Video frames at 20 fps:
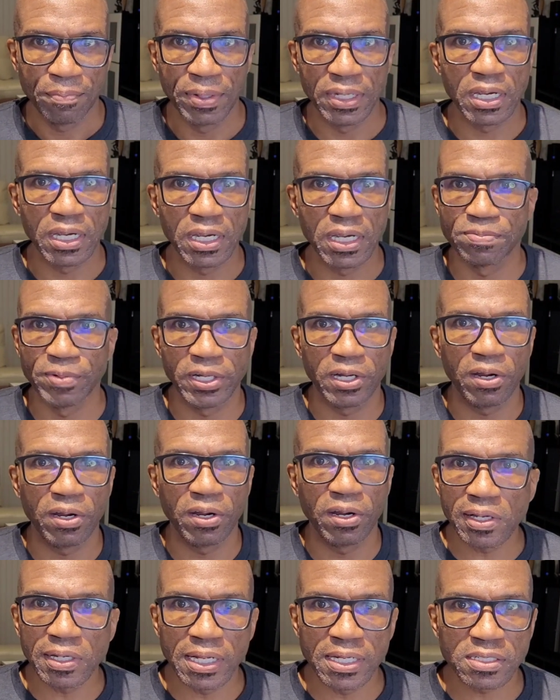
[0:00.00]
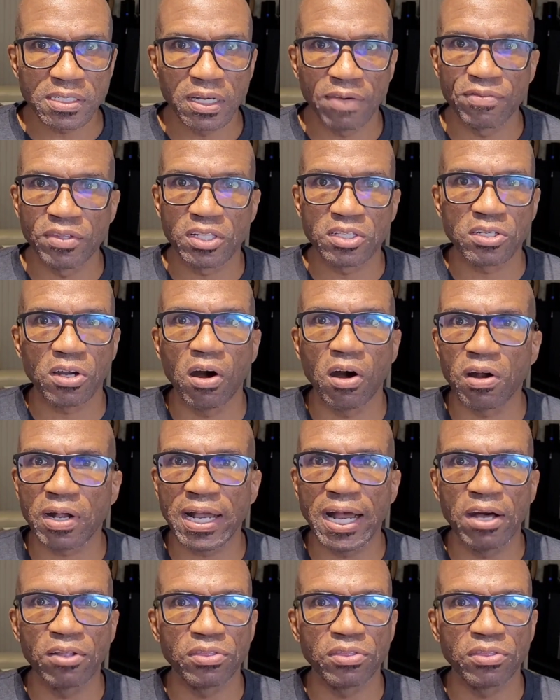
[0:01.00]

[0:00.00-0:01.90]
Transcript: because regardless of the talk